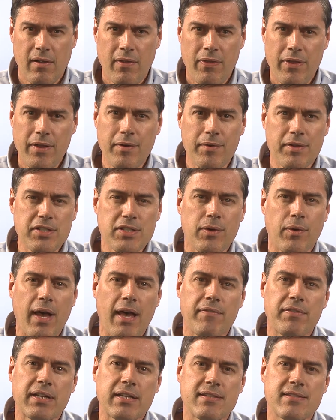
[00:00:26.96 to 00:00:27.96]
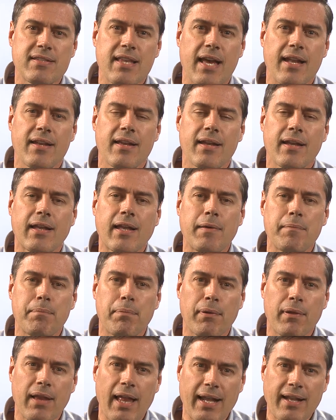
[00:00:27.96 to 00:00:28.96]
There is no evidence that
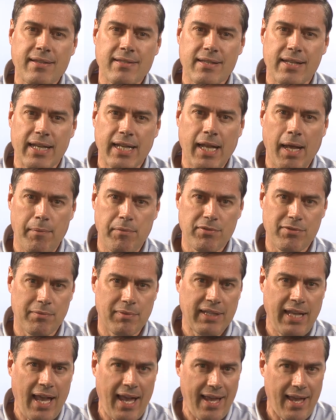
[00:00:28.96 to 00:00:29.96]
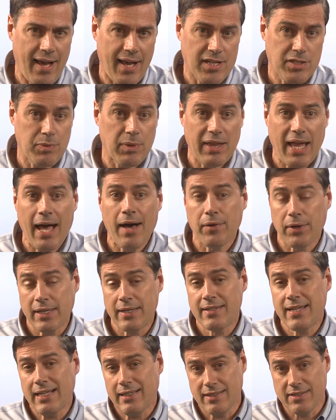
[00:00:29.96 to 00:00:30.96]
complexity comes from chaos without
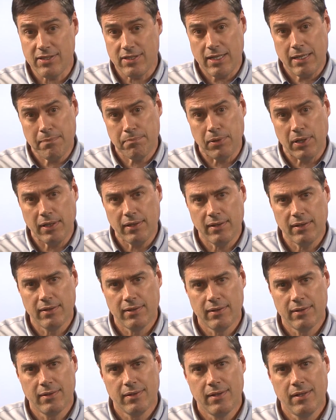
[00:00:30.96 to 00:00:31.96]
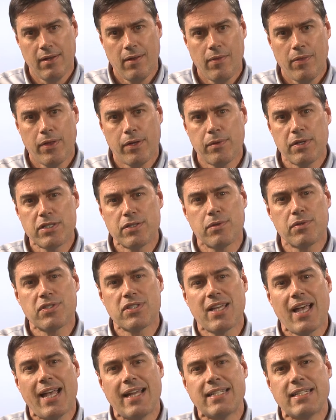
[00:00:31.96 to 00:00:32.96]
intelligent input. There is no
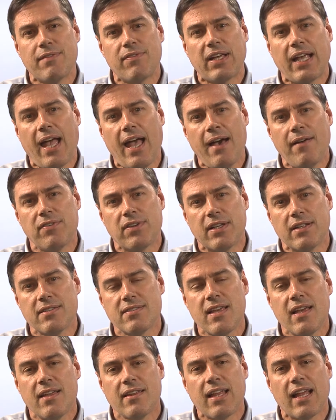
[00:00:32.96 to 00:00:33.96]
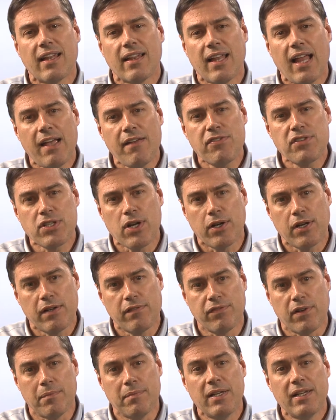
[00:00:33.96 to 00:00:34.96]
scientific evidence that life started
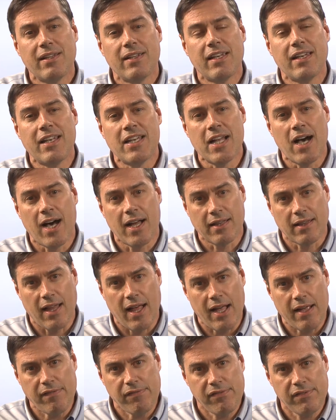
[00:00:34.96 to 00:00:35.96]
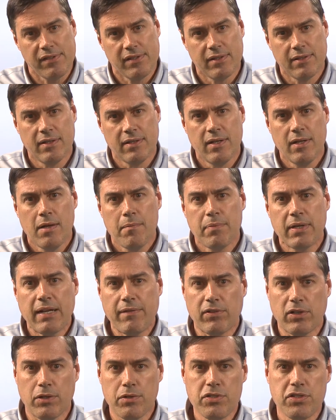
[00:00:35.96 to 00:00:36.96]
from non-life. But
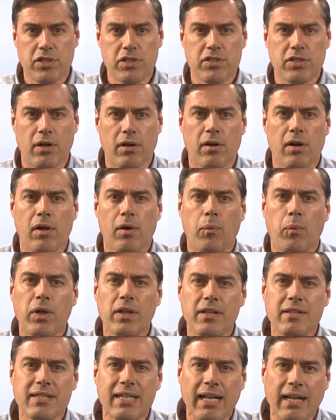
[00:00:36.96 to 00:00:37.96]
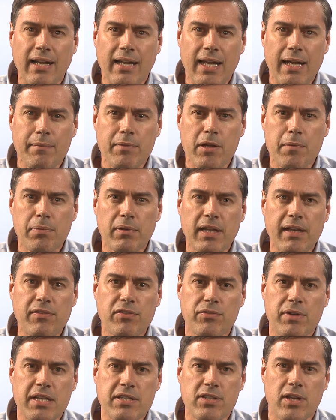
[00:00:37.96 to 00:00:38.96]
evolutionists are willing to claim their beliefs
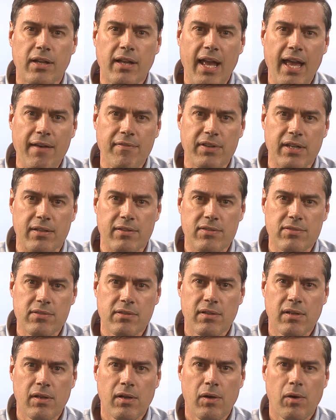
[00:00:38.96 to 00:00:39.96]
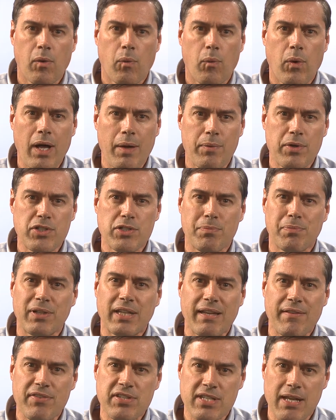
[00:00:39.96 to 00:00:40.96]
rest on evidence. Why would you
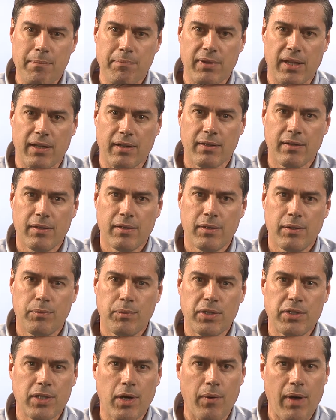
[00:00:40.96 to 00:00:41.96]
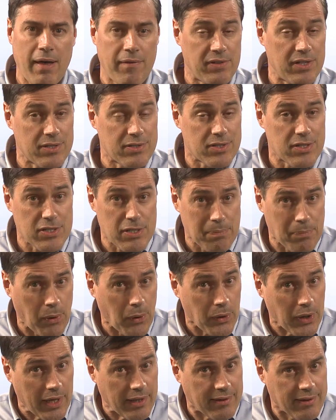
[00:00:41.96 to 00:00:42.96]
believe something with no evidence to
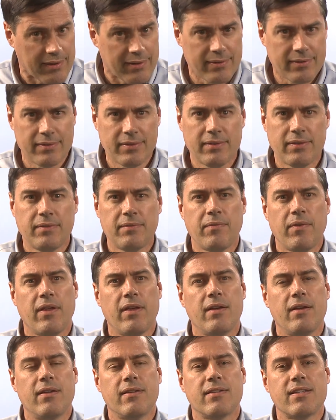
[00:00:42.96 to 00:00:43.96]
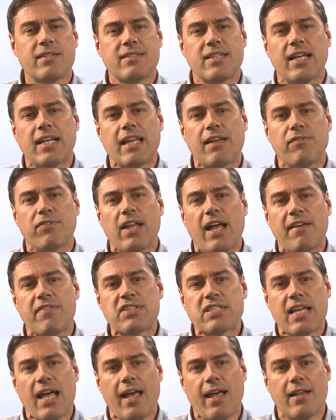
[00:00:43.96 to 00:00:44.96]
support it? The study of life
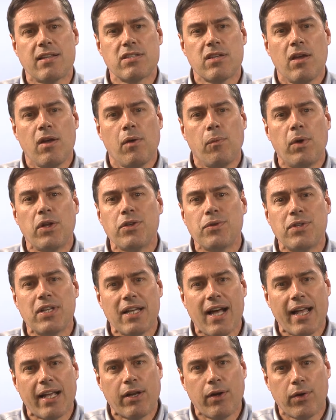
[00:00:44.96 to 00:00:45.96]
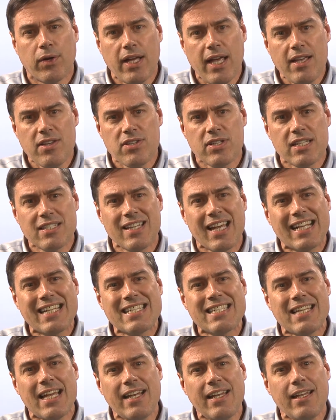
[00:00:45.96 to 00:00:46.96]
science when you deny creation is like
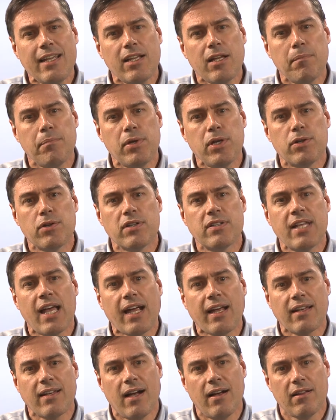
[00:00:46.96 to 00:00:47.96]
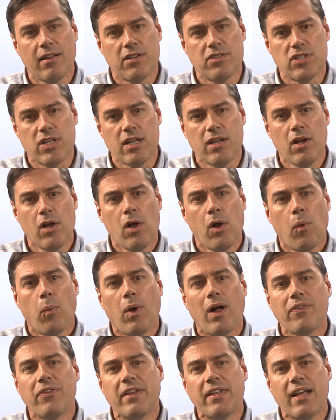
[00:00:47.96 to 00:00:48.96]
studying computer technology
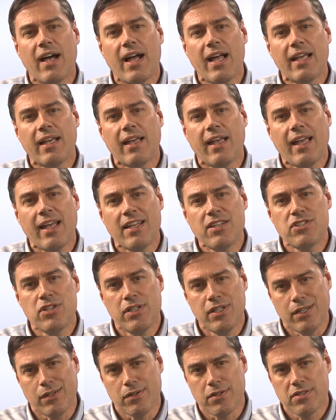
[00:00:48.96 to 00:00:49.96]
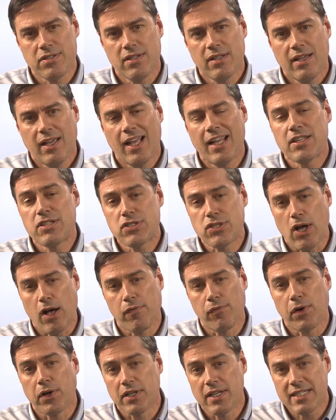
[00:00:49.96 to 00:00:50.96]
while denying engineers and
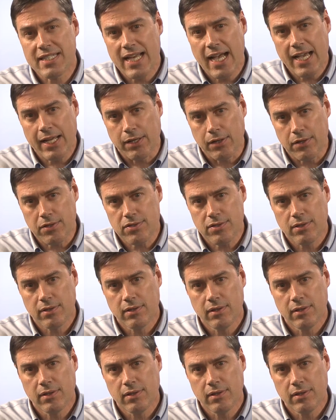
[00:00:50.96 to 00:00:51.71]
software designers.